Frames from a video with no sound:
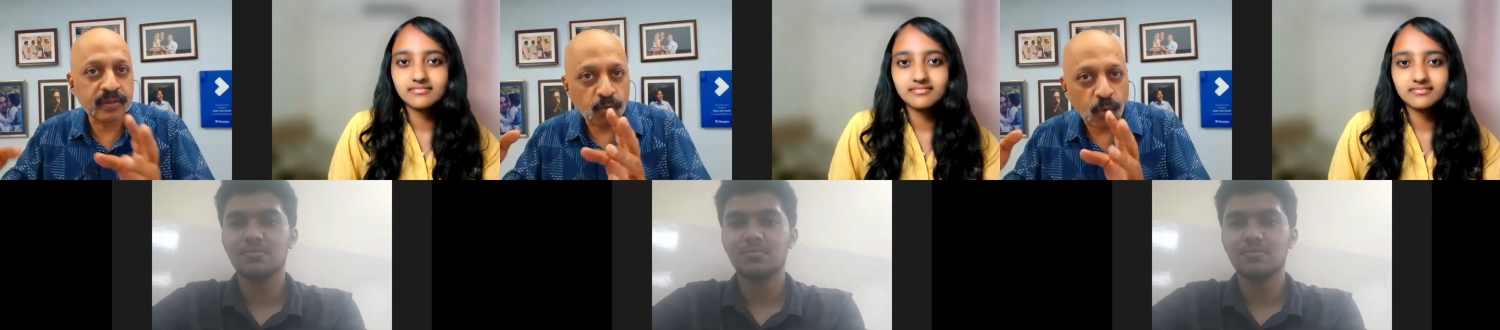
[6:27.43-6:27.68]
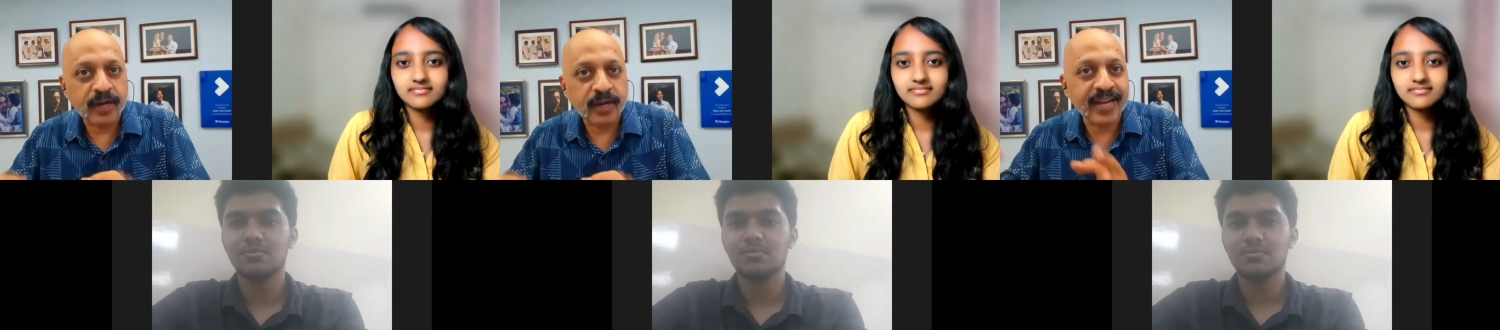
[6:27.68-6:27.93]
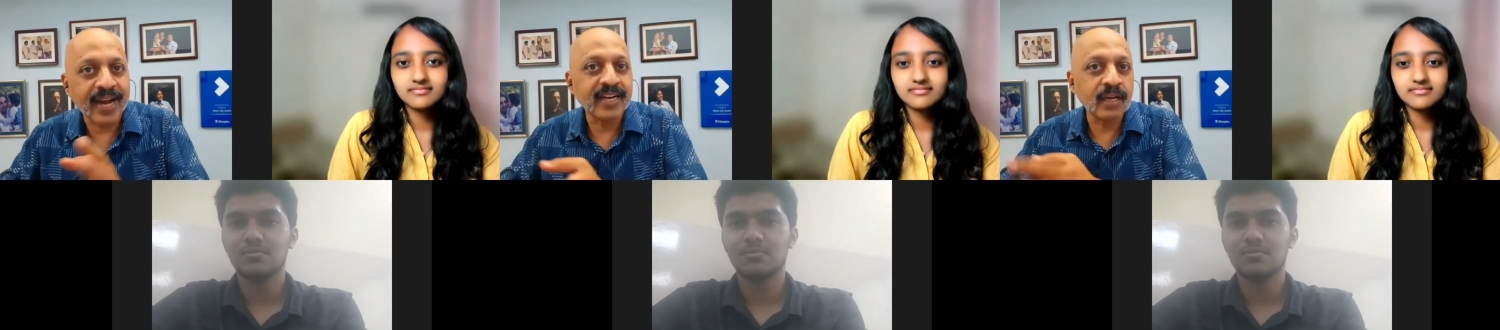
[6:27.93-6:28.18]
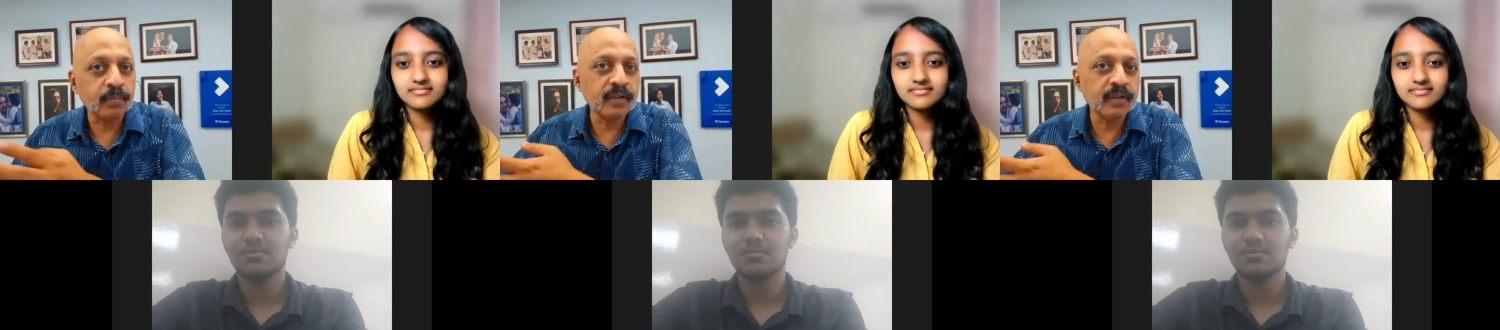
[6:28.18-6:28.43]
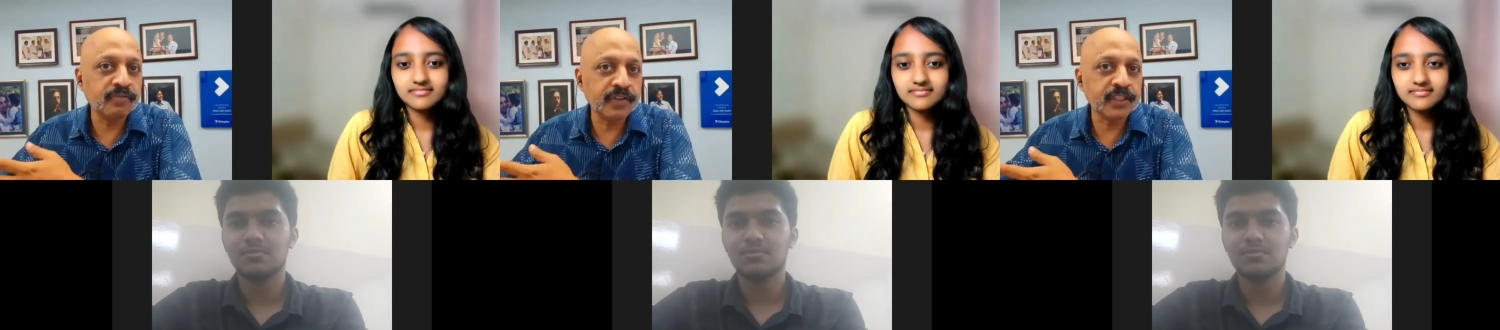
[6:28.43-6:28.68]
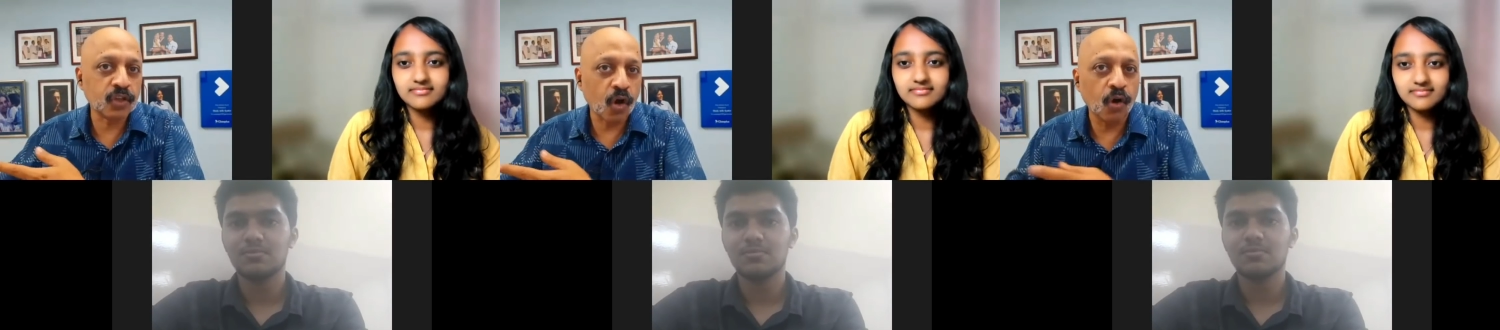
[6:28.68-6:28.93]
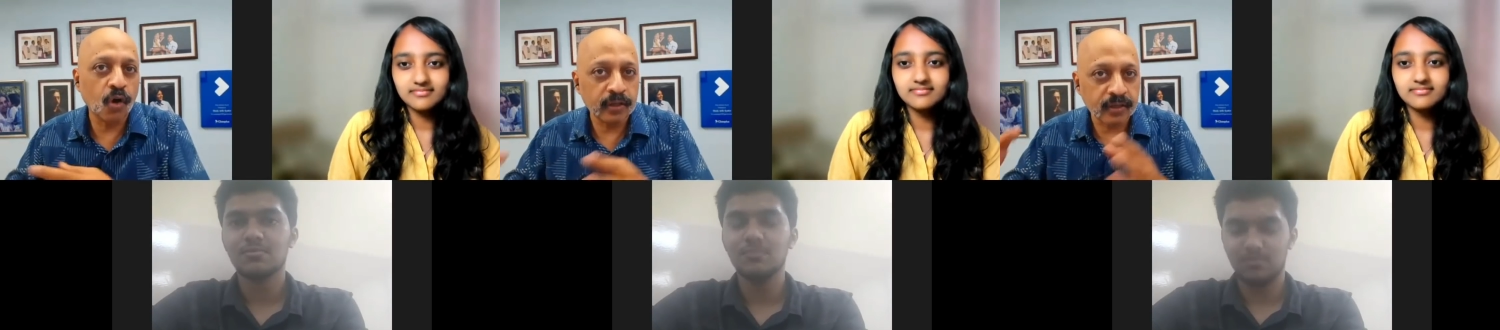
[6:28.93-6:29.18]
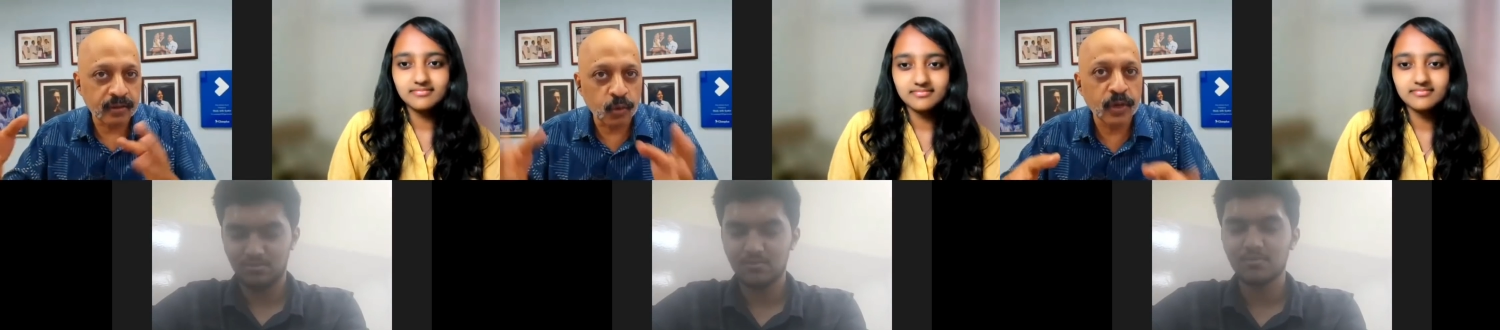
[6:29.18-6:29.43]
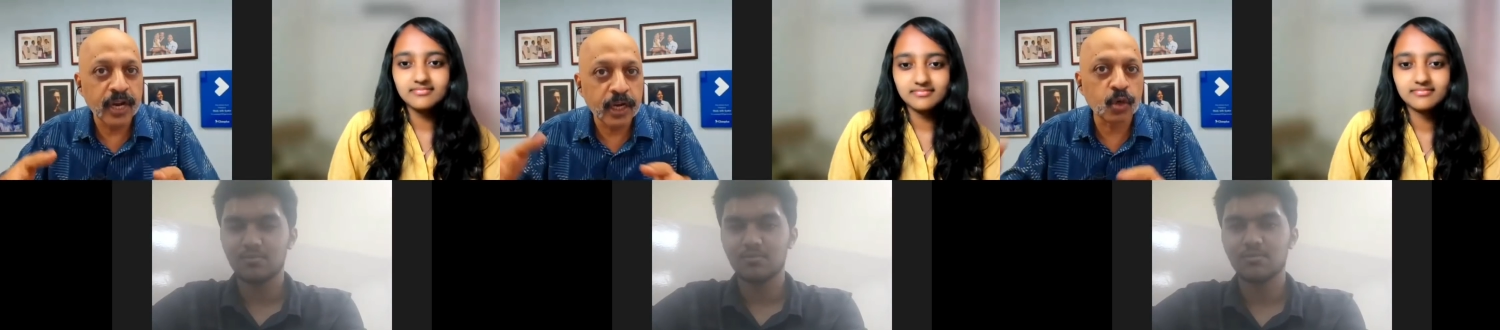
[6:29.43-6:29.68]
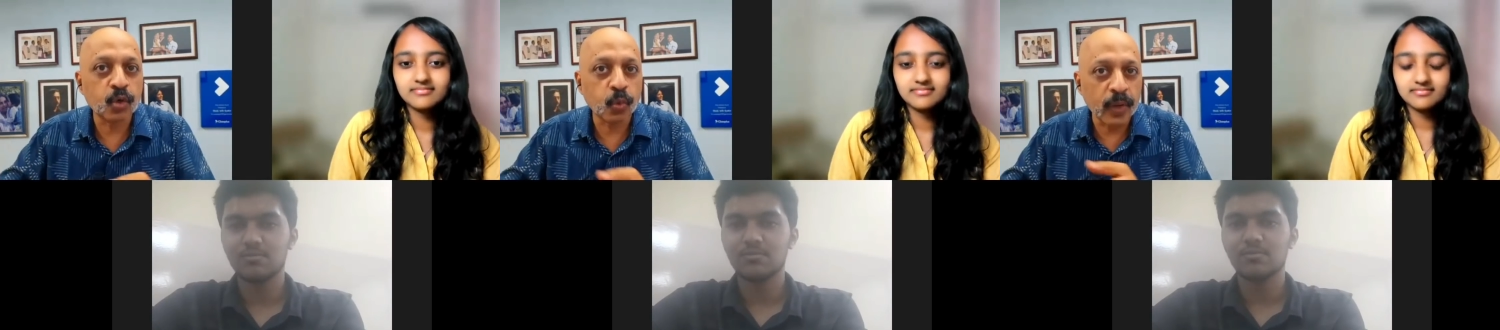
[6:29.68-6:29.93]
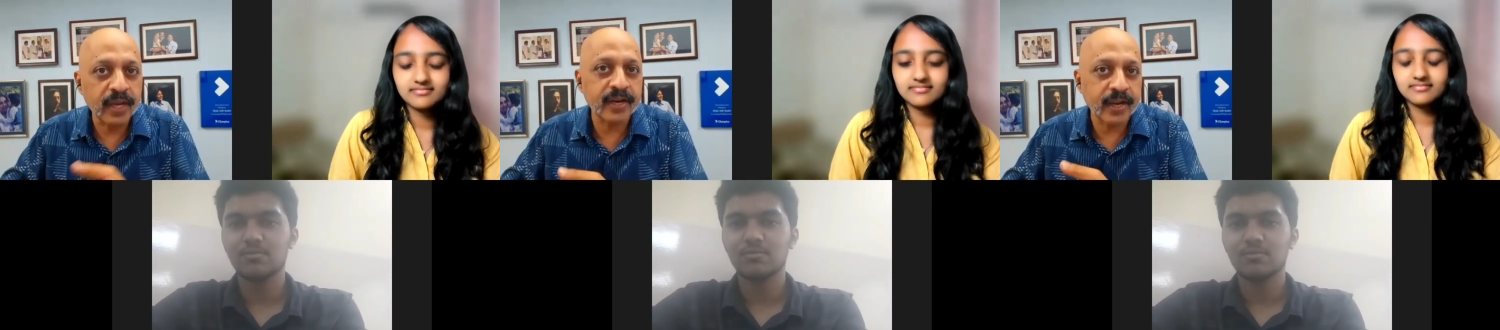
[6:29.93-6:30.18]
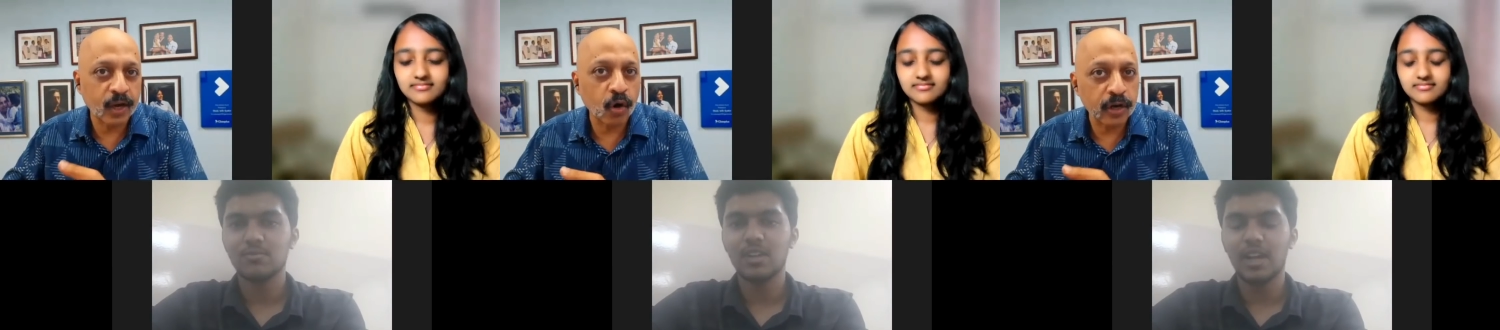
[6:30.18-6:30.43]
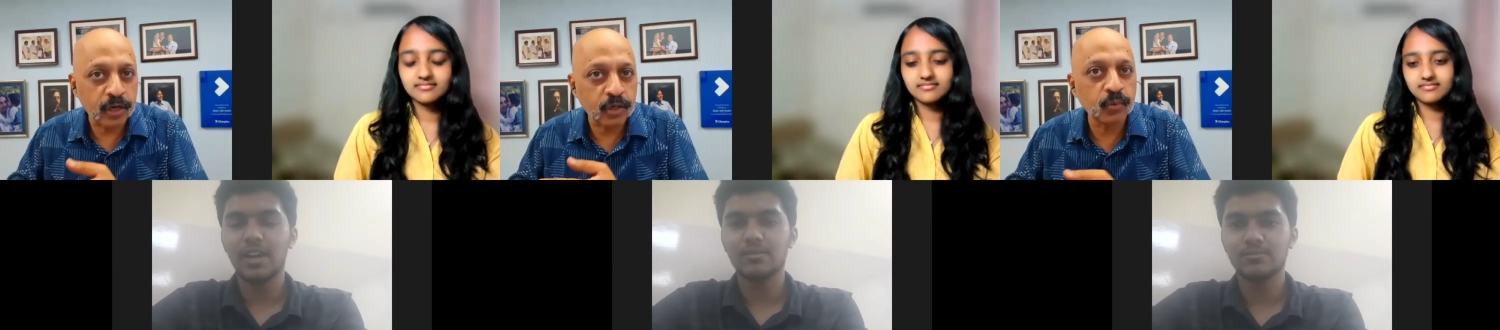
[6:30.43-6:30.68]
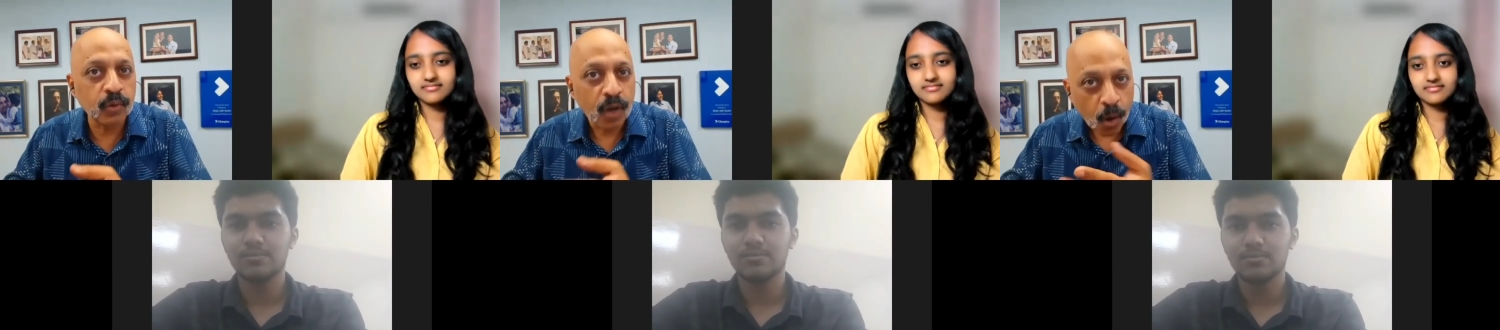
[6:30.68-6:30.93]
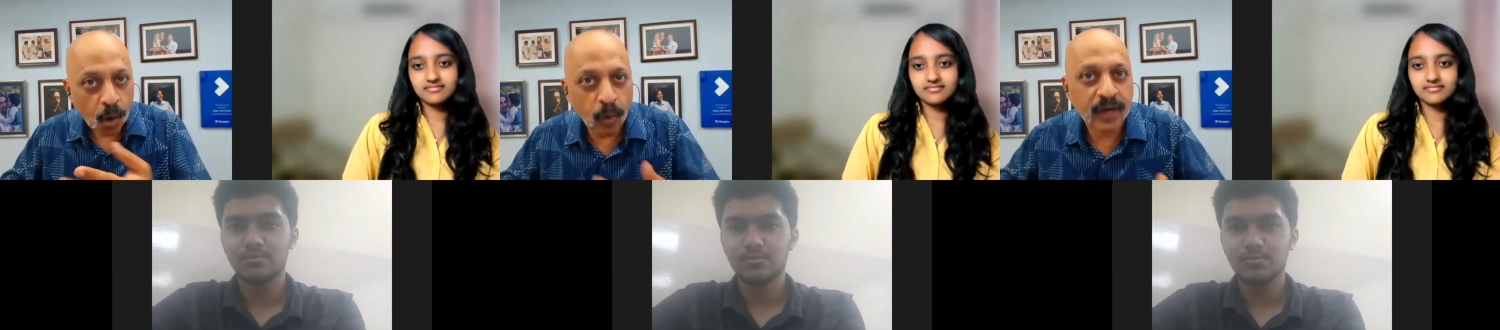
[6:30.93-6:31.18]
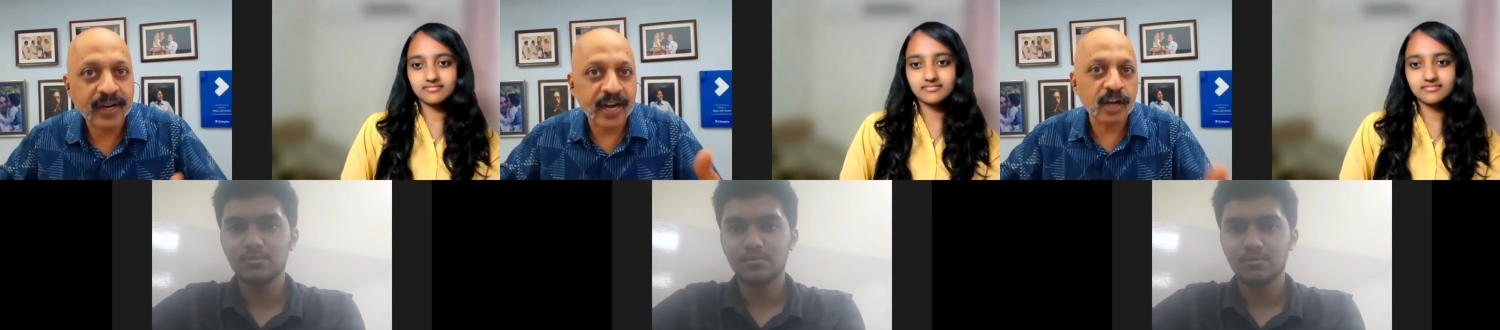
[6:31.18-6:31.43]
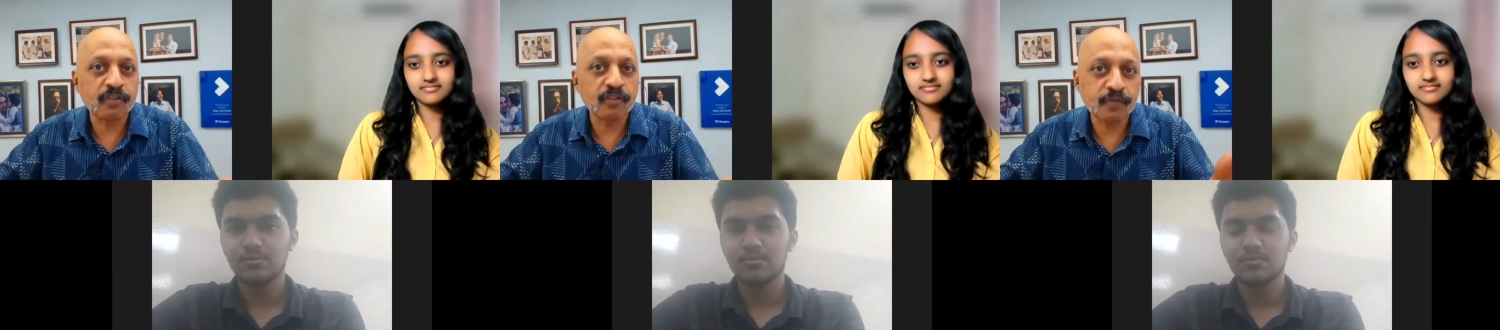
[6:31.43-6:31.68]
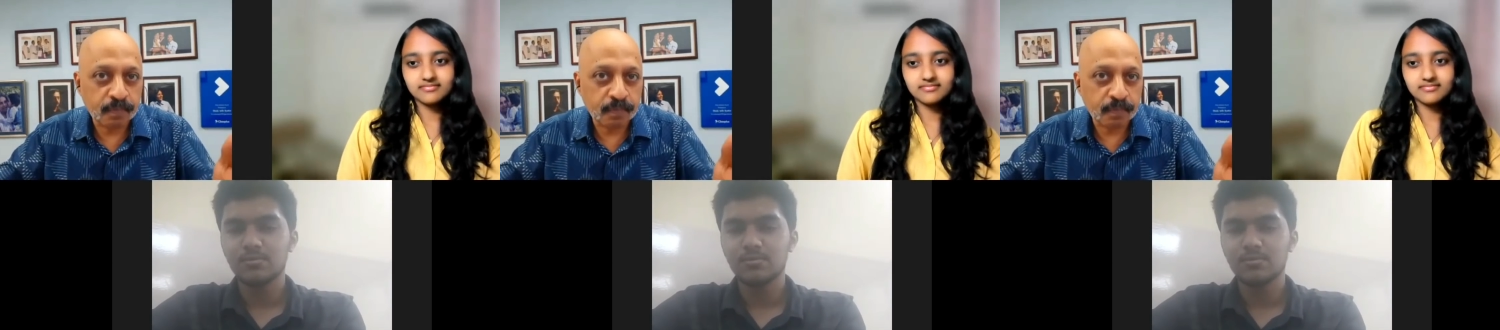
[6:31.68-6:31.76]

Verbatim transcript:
Speaker 1: one timetable fits all you need to tweak it according to what kind of